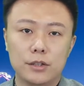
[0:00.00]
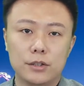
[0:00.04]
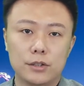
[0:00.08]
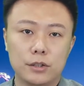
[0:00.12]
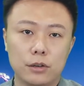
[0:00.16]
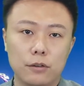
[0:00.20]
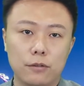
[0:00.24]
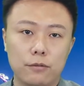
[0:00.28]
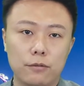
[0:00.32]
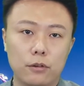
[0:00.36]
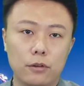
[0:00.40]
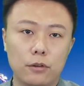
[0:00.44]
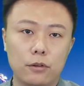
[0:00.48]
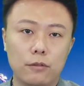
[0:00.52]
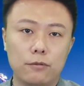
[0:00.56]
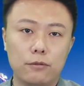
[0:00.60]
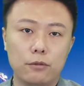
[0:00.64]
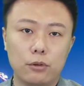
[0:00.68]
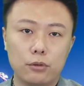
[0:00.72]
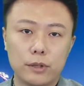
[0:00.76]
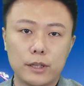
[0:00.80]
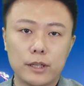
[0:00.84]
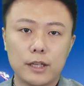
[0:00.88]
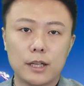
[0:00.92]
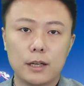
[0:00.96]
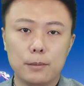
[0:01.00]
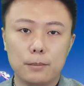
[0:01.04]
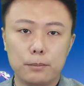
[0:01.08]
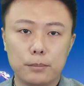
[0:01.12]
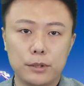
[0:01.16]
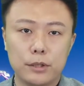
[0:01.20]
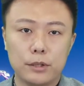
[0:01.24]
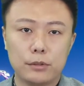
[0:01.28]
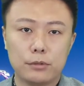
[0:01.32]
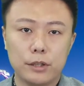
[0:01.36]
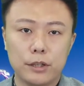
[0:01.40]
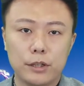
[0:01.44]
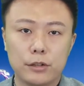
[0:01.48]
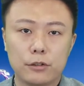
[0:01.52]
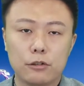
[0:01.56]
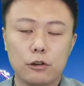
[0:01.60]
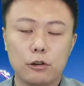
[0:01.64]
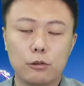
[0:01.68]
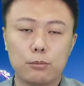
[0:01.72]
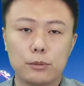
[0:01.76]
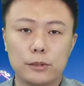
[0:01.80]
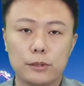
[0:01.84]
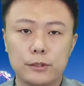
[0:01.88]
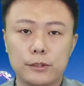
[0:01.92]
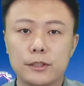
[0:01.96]
So for a foreign company to
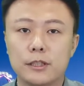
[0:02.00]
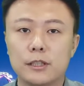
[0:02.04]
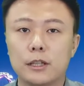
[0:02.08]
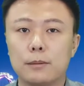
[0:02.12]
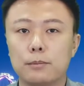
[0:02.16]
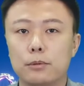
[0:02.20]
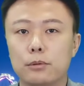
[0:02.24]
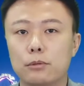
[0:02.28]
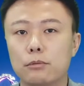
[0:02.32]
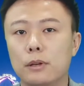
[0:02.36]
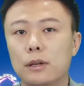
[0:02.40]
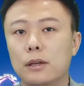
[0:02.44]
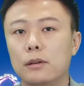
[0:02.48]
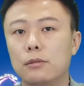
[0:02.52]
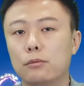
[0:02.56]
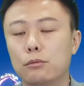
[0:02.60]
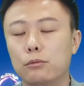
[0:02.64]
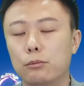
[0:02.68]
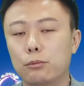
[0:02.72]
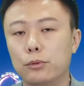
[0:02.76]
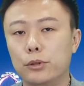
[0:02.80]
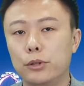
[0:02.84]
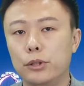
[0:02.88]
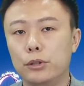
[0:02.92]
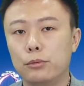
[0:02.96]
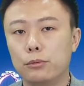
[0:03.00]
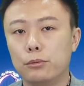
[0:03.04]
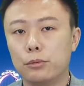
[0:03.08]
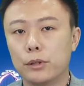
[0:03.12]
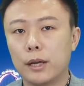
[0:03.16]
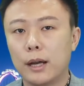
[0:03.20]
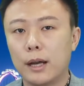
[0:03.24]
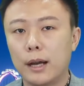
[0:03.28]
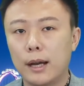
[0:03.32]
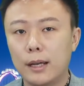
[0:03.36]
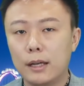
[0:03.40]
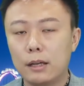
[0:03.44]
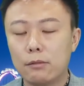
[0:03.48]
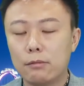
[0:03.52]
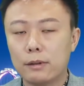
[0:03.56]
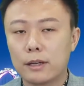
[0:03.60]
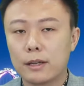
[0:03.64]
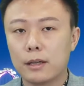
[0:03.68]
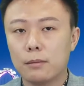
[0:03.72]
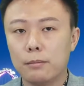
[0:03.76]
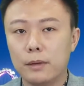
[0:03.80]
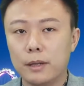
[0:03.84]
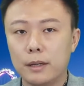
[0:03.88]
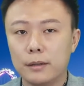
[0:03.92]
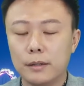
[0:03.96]
incorporate in Singapore, right, we would highly
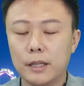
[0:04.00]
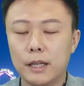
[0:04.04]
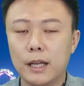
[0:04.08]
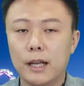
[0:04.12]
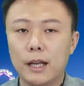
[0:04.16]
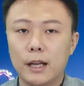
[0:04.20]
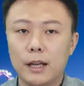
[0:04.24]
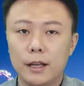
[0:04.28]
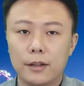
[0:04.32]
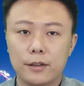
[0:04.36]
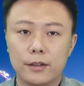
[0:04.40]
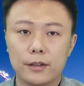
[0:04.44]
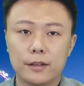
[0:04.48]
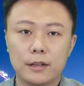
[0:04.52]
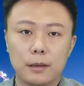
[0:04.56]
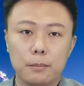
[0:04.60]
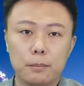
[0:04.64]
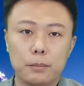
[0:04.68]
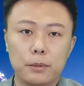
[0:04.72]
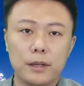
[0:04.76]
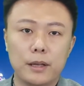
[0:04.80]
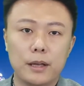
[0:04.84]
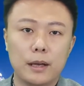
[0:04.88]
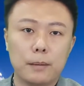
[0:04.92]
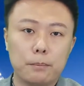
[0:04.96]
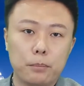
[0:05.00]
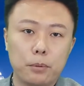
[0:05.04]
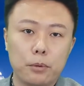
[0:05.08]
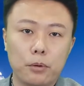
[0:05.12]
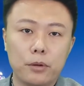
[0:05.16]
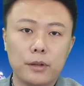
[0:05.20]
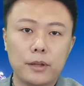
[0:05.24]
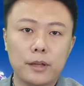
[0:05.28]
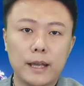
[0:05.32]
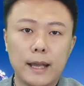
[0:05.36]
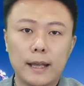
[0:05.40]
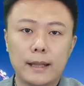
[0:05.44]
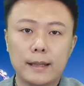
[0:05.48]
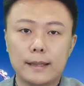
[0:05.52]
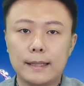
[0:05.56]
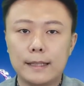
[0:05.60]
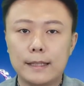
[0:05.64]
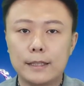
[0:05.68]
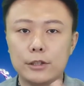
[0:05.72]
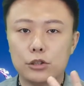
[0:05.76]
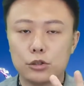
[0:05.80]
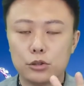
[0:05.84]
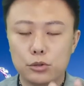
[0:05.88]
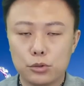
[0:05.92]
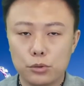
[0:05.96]
recommend the company appoint at
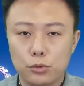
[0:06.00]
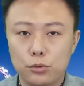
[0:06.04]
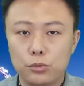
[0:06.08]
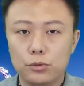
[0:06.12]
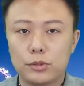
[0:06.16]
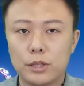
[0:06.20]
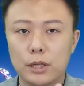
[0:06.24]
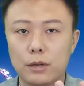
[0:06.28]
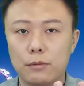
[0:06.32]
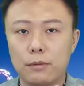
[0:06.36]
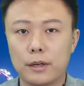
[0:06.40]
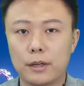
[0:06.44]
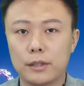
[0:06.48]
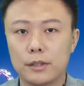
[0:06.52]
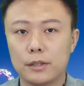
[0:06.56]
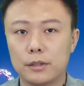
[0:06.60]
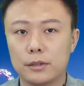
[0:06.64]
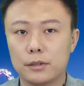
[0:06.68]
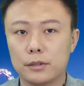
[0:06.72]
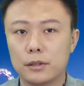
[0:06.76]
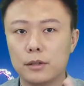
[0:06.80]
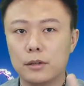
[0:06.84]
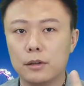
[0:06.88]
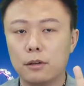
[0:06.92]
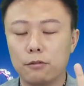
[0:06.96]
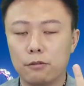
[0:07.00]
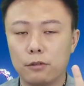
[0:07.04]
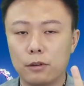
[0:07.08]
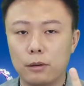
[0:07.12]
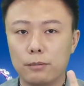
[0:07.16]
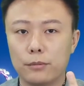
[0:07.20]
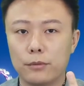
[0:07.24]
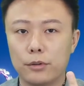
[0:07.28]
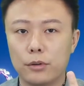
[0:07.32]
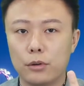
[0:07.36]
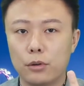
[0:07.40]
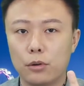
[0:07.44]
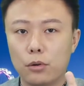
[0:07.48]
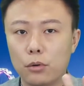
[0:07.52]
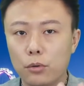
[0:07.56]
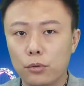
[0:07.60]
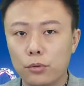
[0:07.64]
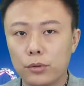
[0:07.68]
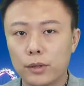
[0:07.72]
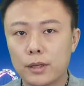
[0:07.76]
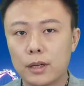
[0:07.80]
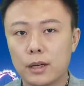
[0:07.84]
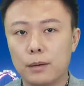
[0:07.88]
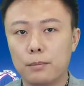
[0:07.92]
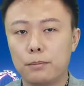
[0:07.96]
least two directors from their
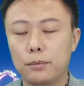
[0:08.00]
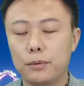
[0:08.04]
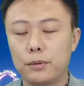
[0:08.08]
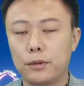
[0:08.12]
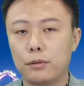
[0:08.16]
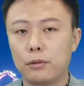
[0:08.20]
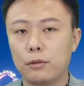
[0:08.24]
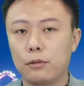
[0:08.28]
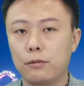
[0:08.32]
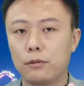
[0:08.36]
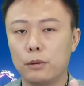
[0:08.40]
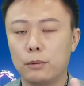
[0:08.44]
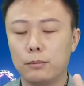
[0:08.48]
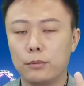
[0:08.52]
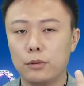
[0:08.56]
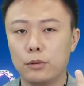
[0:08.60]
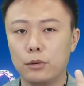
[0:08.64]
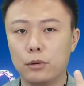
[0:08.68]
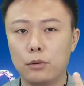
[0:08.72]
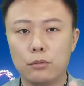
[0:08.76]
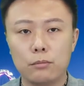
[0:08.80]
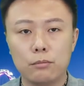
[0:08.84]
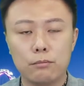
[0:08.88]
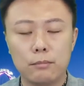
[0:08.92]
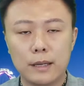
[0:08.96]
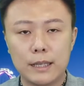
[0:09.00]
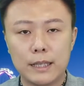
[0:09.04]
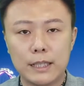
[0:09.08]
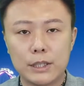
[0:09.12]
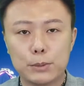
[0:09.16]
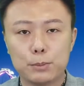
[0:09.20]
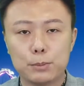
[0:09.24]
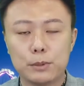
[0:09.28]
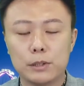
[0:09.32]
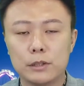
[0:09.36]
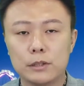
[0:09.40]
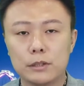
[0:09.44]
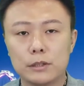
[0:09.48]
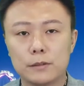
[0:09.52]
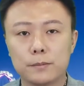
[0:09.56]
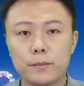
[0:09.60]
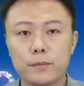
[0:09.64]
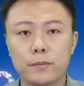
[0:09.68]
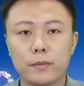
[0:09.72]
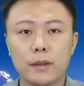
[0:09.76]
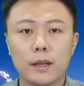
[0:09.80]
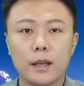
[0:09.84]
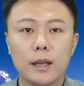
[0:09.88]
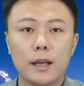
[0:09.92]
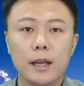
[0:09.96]
own company or from their own management,
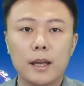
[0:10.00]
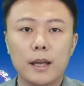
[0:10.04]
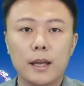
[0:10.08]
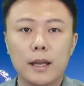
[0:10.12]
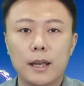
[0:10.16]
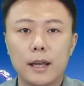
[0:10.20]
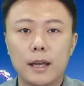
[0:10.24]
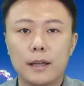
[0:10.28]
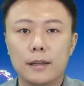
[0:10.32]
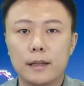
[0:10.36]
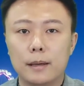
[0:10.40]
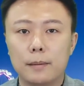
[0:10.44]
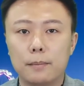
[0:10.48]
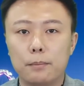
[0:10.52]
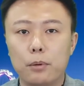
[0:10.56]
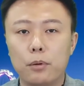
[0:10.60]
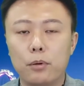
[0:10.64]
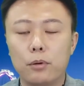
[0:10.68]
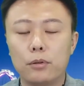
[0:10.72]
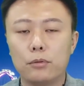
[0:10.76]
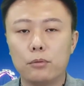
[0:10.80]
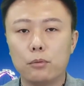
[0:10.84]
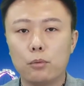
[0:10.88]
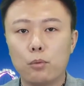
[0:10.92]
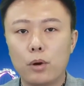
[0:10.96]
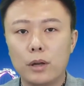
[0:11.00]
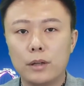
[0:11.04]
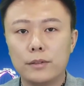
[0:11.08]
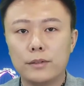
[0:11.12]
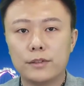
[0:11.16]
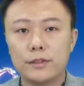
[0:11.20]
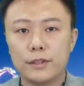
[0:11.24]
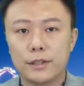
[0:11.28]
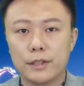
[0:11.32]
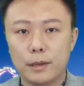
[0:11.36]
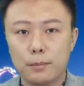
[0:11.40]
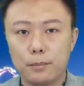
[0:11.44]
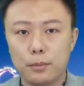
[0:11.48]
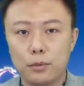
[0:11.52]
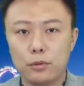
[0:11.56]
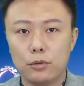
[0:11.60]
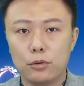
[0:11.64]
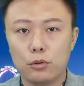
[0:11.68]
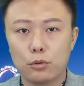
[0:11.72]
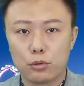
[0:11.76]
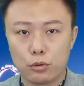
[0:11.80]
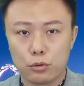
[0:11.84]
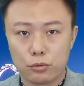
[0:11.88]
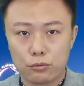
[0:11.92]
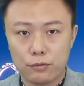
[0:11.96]
and appoint one
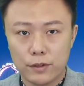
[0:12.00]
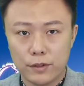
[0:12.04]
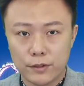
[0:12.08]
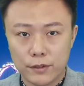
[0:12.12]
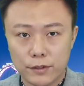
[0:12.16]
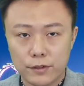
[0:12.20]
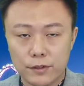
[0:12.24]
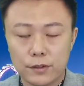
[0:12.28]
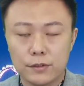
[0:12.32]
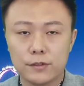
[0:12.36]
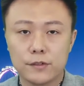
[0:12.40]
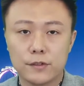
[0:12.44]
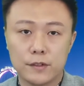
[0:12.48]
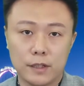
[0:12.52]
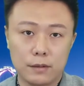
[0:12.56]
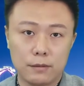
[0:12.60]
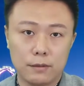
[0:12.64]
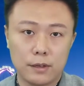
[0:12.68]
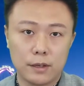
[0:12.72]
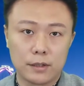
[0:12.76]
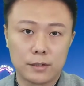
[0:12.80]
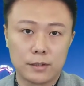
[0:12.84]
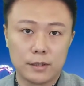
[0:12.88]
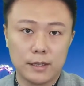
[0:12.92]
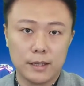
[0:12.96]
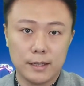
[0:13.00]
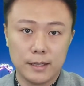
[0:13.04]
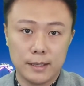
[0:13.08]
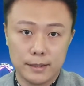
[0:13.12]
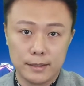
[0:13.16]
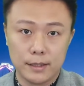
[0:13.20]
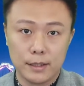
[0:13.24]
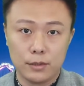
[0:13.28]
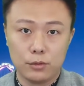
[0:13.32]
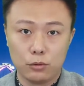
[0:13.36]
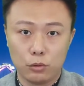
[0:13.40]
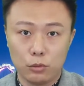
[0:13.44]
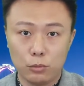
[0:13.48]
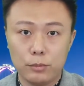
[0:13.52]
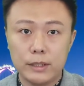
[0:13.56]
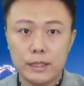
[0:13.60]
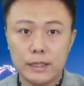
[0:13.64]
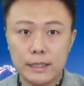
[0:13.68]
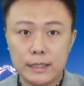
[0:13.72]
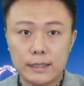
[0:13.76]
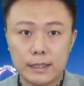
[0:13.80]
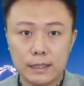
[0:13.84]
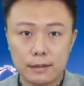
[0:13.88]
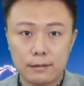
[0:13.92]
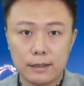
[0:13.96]
Singapore local resident director as a
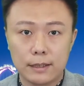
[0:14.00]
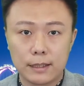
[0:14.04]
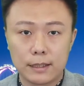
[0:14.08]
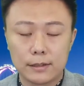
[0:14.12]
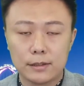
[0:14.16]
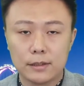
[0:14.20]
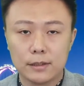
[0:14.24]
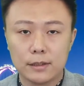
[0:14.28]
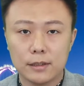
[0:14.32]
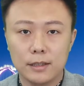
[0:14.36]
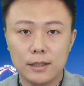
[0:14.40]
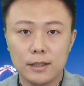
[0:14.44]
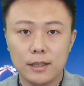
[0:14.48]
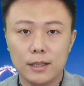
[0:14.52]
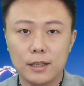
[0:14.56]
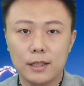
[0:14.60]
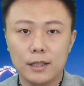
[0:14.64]
nominee director.